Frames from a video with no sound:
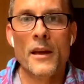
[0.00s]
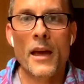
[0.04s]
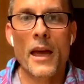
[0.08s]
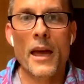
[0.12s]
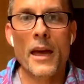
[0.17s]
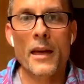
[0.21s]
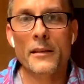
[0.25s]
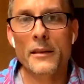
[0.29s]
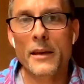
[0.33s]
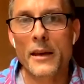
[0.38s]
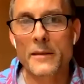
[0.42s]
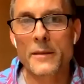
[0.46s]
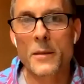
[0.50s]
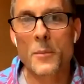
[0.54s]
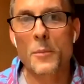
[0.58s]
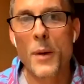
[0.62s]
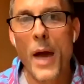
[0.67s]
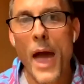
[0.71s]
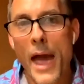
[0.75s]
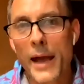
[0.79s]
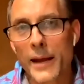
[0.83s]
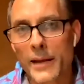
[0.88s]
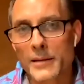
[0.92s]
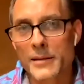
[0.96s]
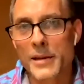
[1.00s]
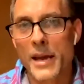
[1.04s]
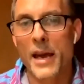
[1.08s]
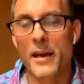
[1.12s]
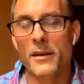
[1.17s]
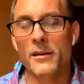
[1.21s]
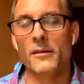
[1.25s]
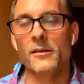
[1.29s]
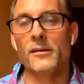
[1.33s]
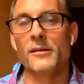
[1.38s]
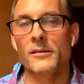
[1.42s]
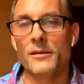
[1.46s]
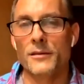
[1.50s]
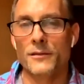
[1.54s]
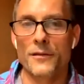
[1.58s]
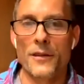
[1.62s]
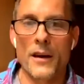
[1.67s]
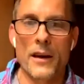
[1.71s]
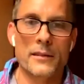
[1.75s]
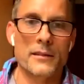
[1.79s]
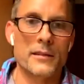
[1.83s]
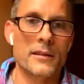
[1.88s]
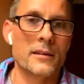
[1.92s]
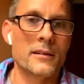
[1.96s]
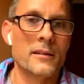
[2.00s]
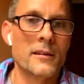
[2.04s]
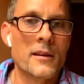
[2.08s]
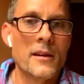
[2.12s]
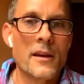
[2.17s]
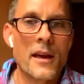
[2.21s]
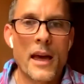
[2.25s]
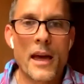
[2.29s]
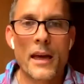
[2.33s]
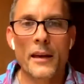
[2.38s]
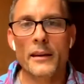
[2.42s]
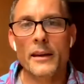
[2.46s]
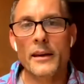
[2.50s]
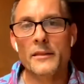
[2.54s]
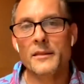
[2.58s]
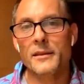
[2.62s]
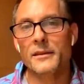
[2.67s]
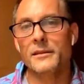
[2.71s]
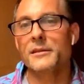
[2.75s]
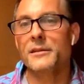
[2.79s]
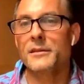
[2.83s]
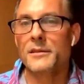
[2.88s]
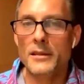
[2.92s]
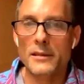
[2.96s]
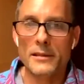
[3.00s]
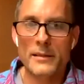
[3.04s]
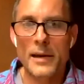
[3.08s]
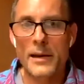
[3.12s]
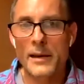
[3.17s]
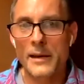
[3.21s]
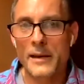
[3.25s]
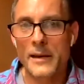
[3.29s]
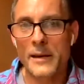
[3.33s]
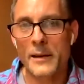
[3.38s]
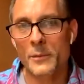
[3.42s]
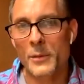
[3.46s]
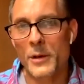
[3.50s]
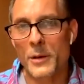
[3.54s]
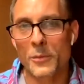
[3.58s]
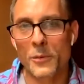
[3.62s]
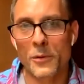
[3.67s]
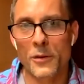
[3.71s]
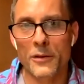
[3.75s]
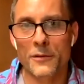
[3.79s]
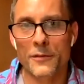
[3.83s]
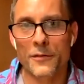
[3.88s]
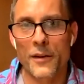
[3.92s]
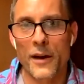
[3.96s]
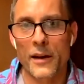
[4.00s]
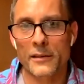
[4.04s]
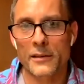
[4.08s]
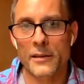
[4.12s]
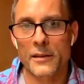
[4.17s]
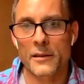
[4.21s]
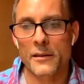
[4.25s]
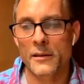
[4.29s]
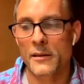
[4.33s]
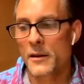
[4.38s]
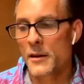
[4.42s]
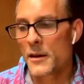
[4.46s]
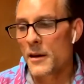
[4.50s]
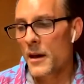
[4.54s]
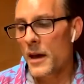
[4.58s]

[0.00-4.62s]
and get the baggage handlers infected, and get the ticketing people infected.